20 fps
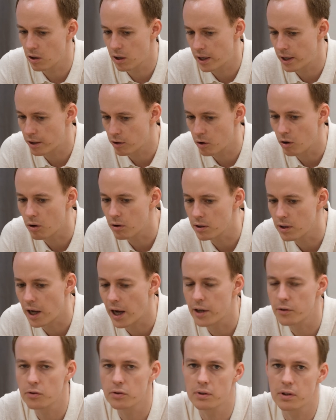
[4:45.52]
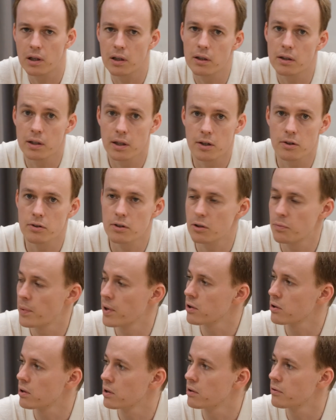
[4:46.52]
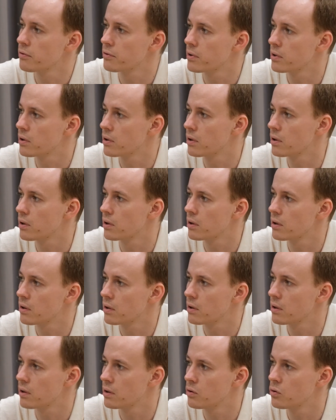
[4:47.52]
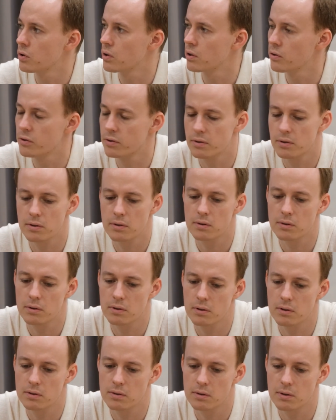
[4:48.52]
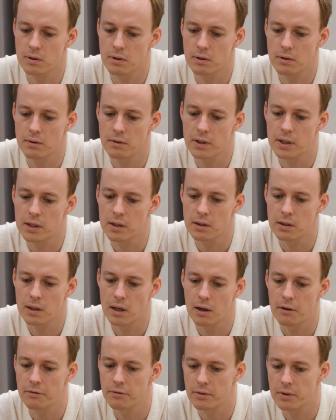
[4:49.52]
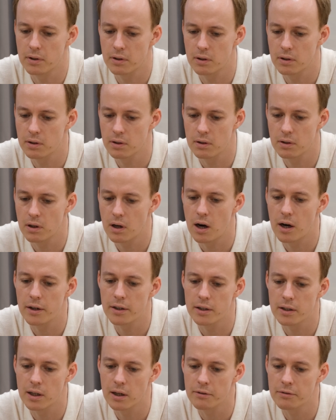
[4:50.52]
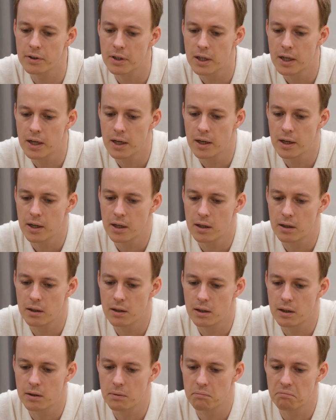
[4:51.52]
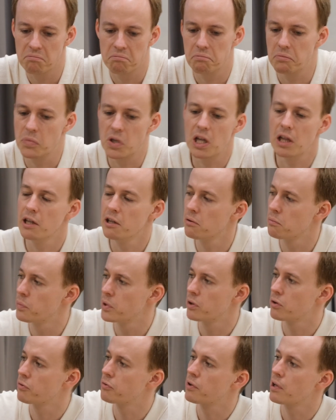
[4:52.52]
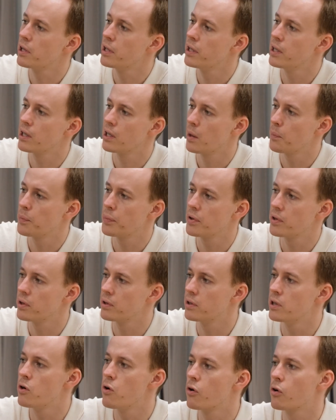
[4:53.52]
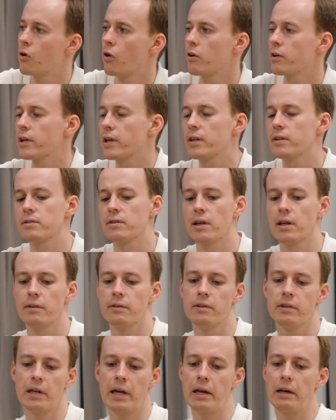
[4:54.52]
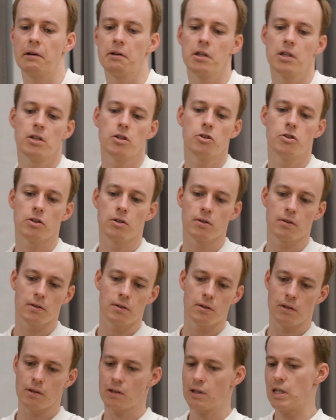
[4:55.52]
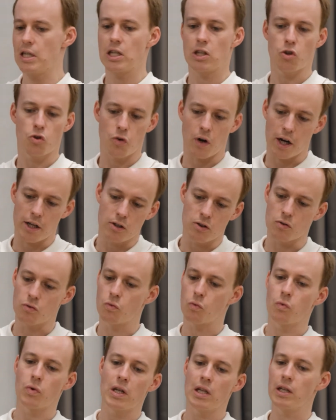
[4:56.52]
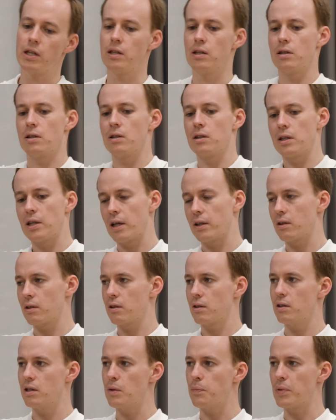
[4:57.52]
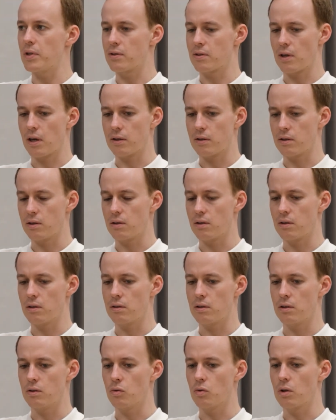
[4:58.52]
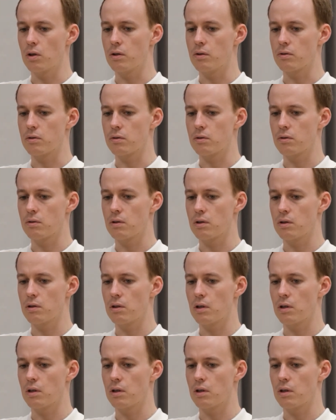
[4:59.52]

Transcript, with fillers: at all hydrodelineation, especially if the nucleus is thick enough and hard enough. A little bit of cleaning up anterior cortex, and then just try to really get deep inside the nucleus. All